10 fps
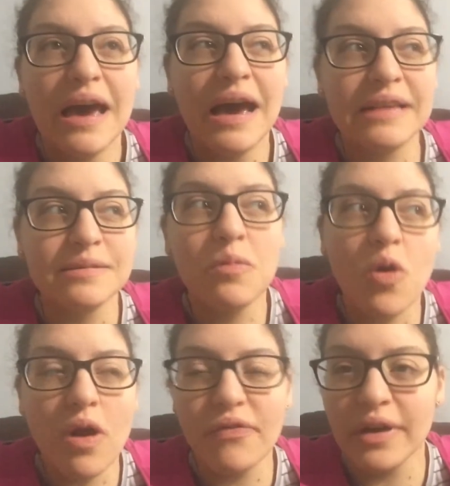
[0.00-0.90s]
as I'm
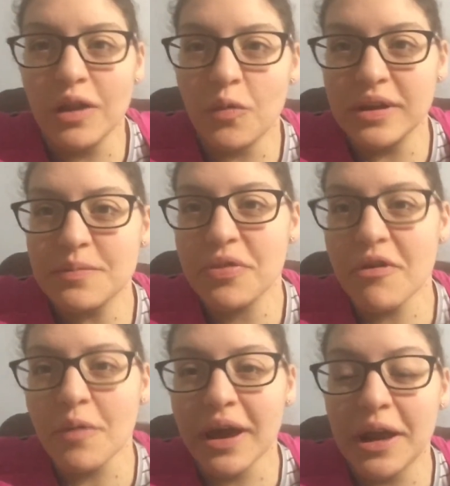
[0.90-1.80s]
coughing and I end up
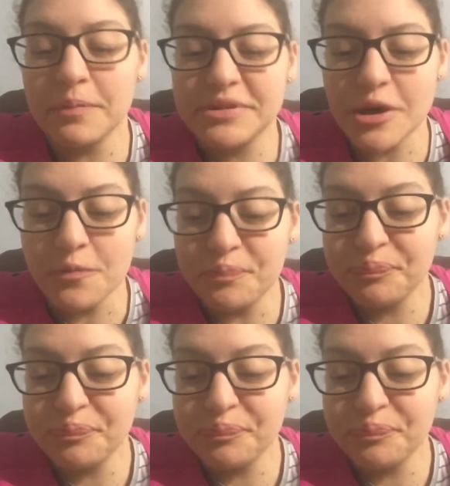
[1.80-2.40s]
throwing it up. So